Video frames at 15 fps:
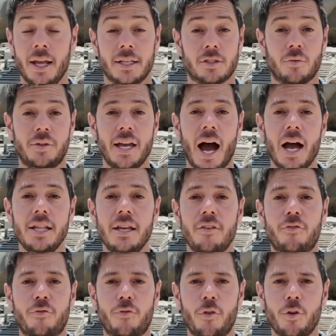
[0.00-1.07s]
So the IDF
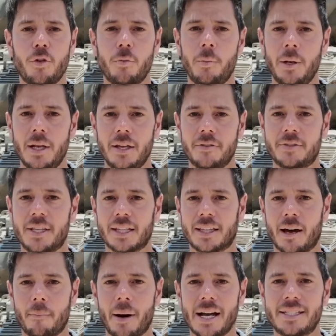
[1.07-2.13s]
further believes that
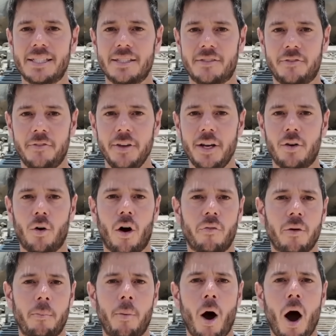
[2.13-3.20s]
Hamas's fear of
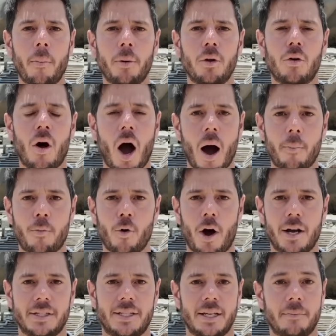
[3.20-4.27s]
a popular
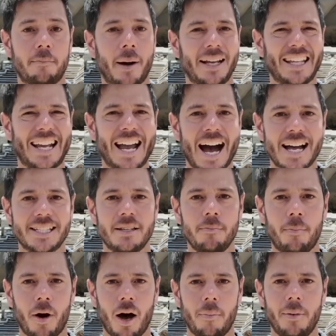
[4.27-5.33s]
uprising by the Gazan
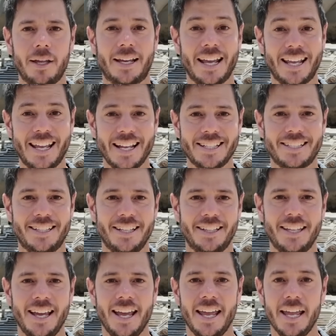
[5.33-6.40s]
public against it
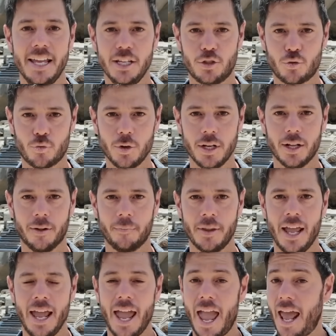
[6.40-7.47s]
is real.
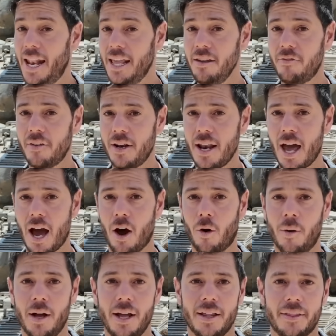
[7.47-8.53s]
And even
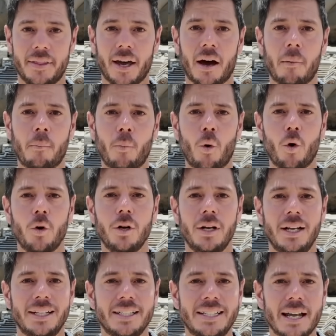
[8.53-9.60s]
now, there are more
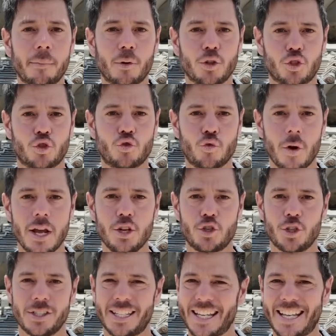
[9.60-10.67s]

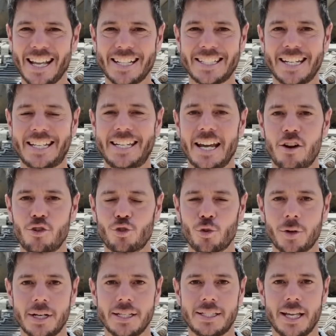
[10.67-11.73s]
demonstrations against the terrorist
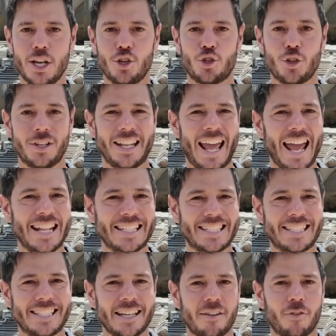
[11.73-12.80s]
organization and
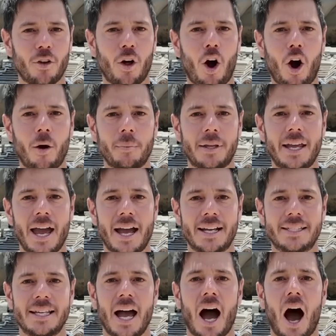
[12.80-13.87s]
several armed
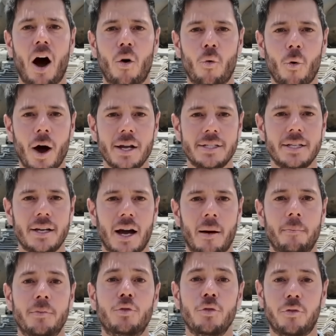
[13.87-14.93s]
gangs are rising
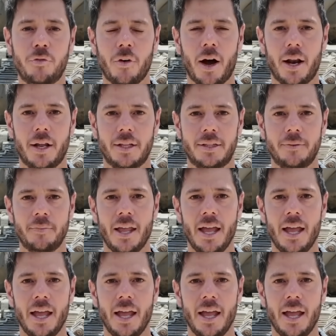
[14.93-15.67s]
up to fight it.